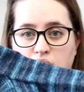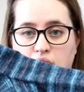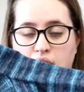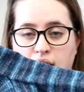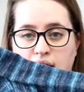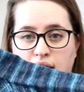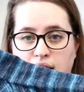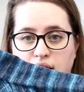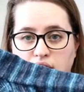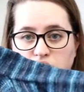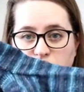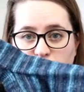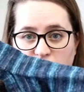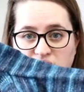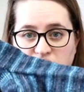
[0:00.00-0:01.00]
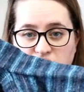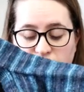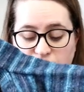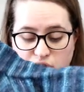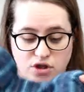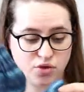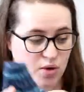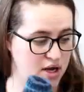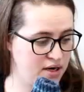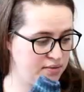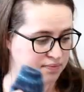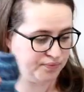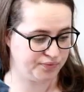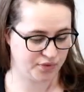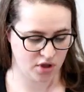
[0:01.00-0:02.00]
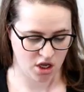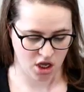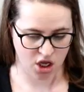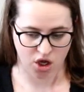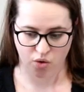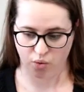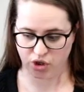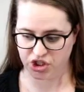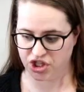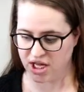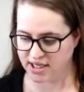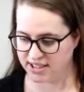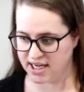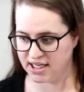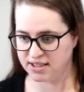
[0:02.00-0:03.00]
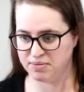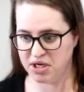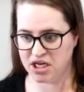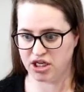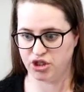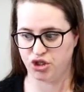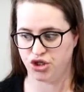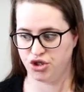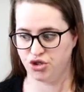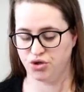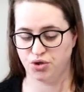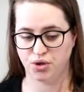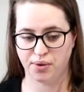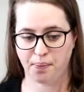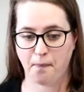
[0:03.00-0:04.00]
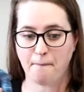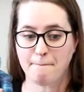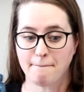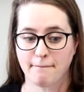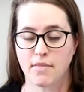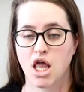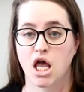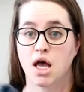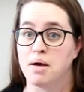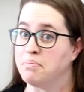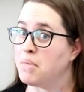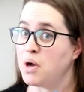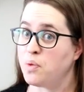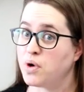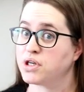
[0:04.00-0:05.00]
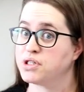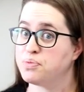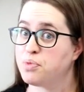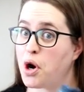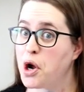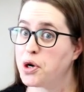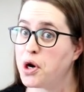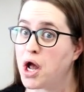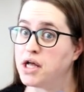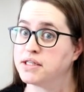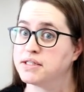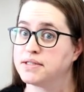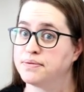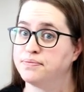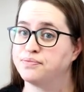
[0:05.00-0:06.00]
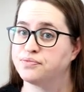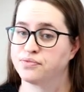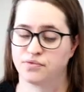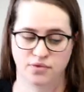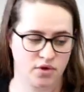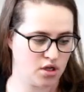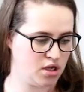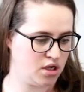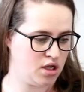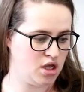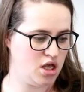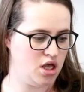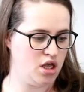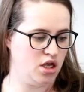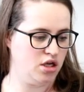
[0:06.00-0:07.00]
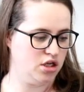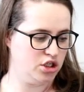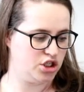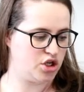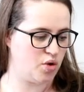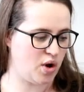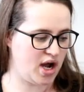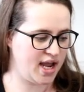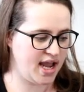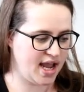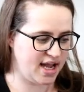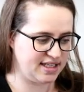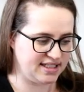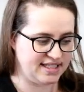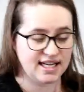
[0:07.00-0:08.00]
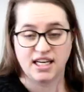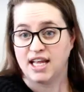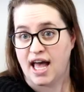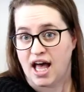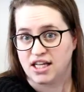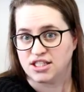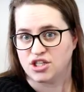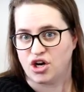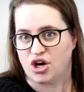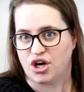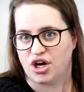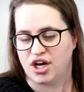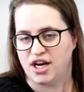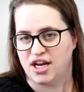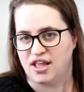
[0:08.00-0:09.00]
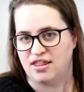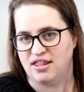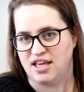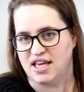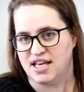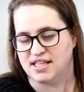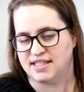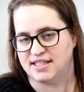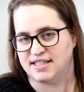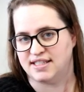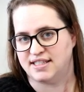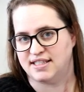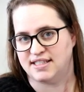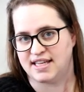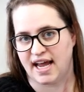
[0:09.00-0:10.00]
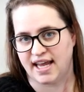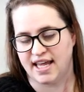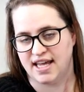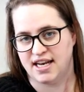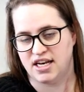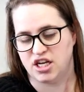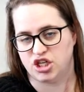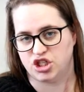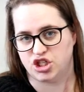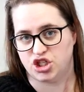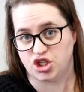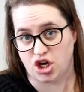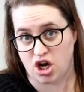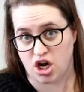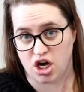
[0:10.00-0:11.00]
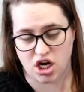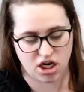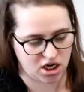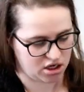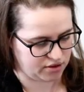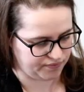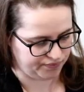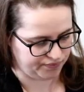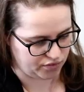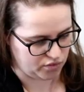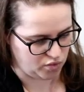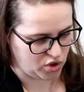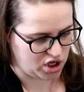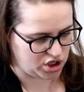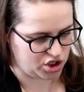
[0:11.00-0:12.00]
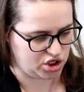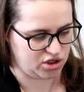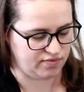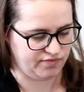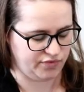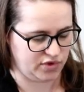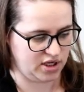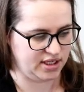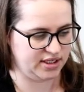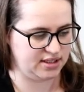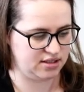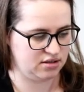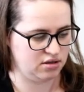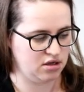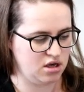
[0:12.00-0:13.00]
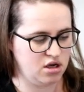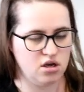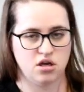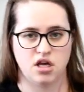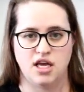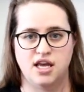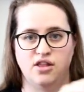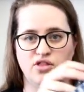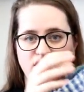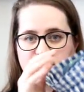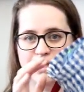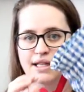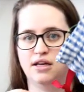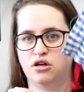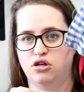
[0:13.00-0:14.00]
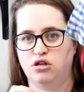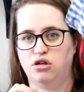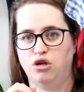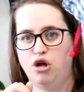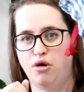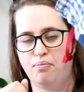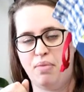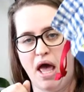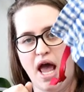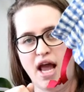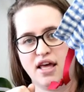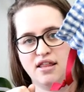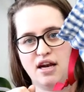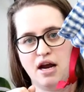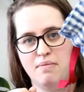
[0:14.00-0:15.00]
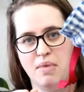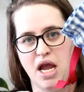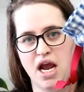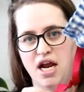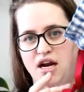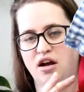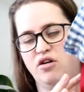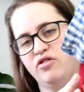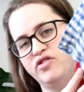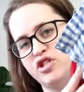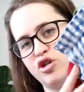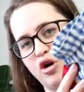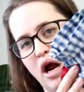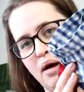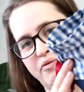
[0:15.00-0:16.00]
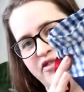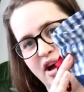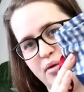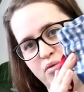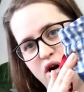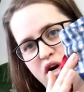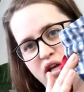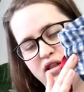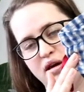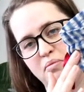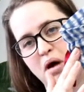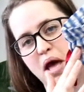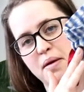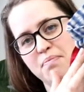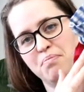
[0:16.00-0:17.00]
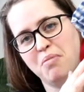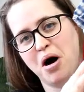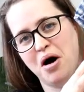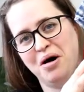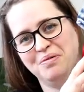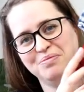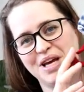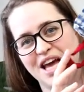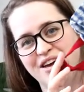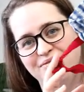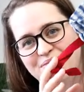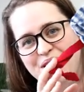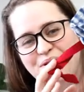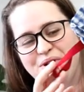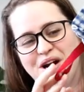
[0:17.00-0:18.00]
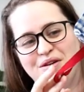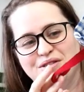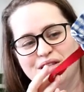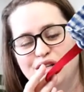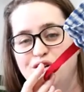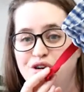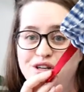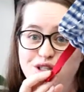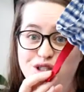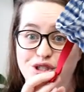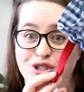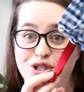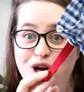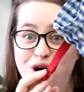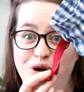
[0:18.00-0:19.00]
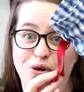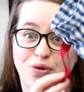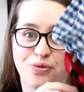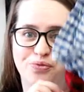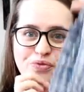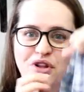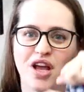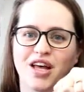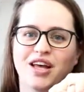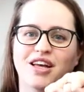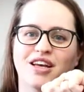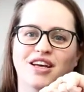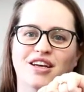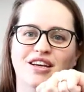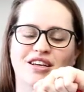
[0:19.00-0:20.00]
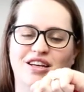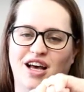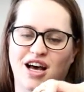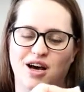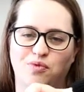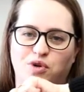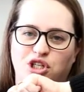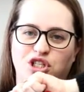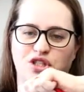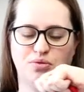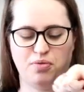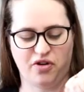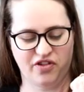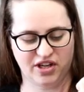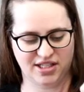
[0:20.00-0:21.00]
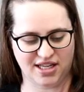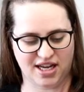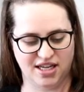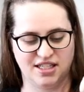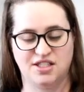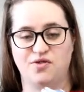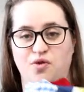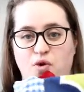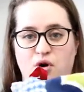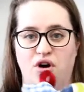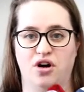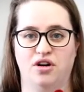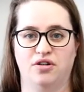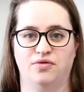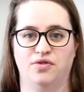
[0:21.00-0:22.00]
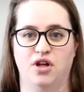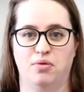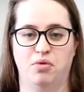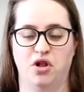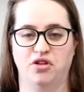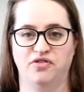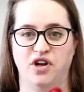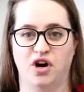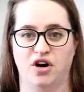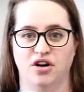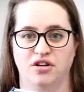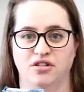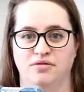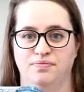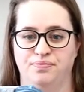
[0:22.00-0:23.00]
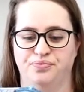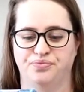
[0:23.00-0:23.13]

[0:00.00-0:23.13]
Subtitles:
And so that's the first one, which then takes me into my works in progress. So I did cast on the second sock, which is in this little bag that I made out of scrap fabric that my mom gave me when I was learning to sew, which is the perfect size for a ball of yarn.